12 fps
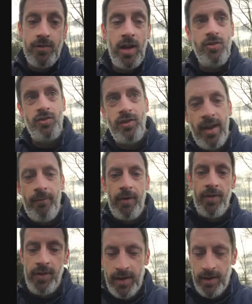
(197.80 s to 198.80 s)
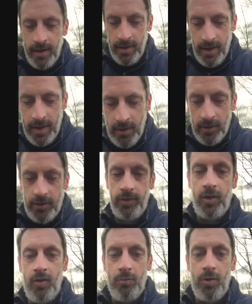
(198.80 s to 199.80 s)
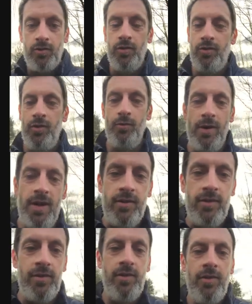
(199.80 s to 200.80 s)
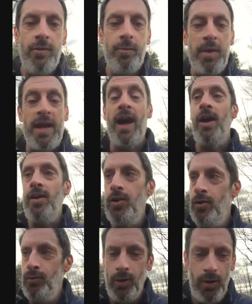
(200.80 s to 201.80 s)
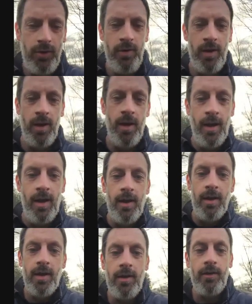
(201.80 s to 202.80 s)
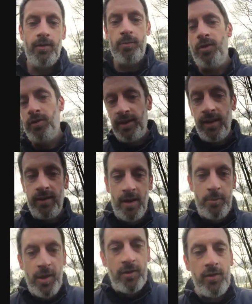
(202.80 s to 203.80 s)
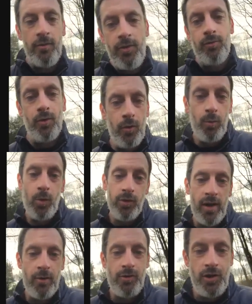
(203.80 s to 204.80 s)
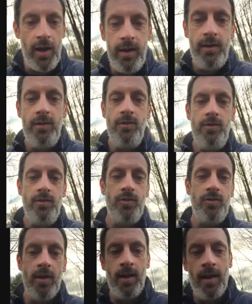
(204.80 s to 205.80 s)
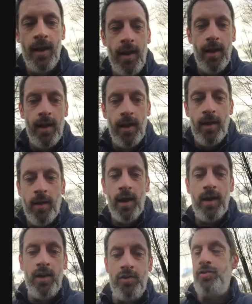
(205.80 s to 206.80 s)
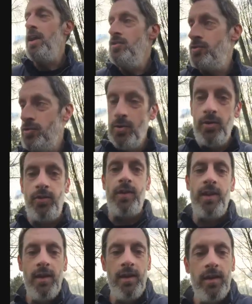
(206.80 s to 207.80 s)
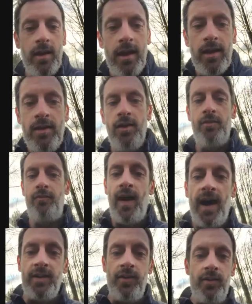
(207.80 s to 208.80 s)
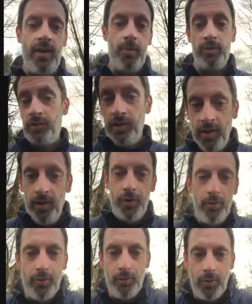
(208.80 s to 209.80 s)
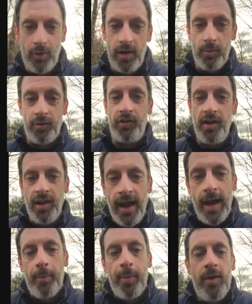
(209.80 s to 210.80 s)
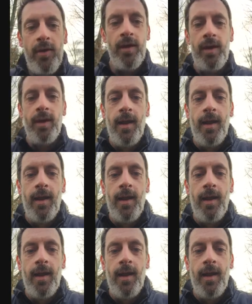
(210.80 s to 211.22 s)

Changed everything in as so much as the reasons behind the run and some of the dynamics of the run would now change. And it changed nothing in the fact that I would still do the run, it would still happen.